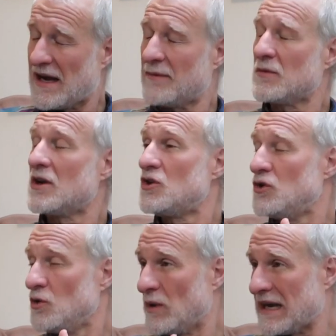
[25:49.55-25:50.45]
I'm going to
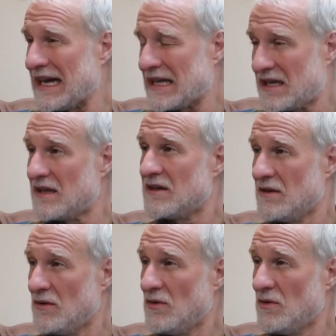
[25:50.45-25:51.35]
do what I can
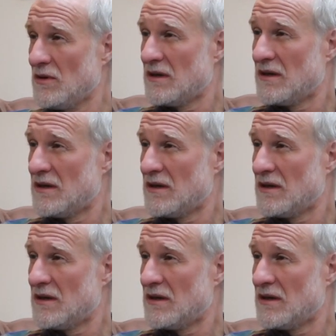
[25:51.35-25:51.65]
do.